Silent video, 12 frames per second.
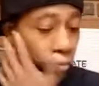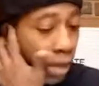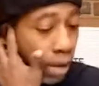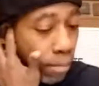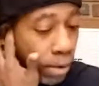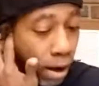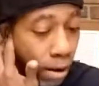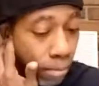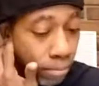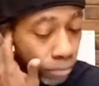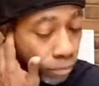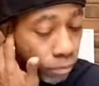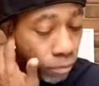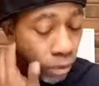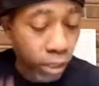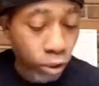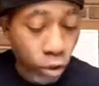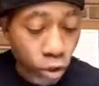but
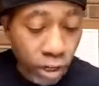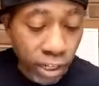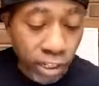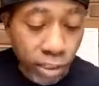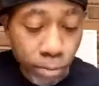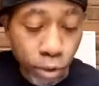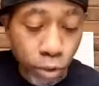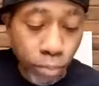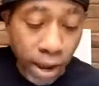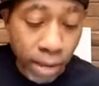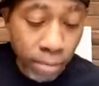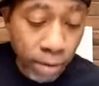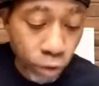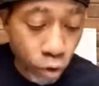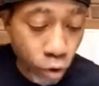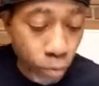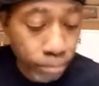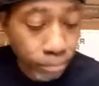yeah, so Cookies produced by MF
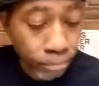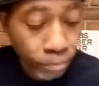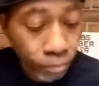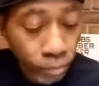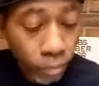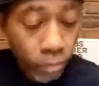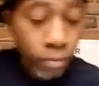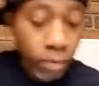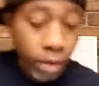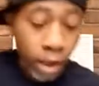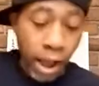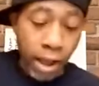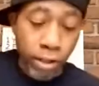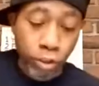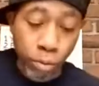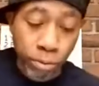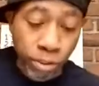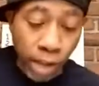Doom.
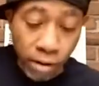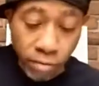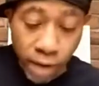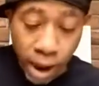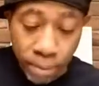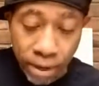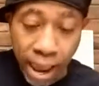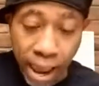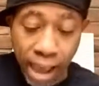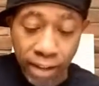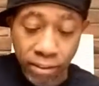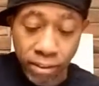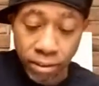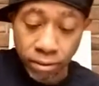Doom started rapping at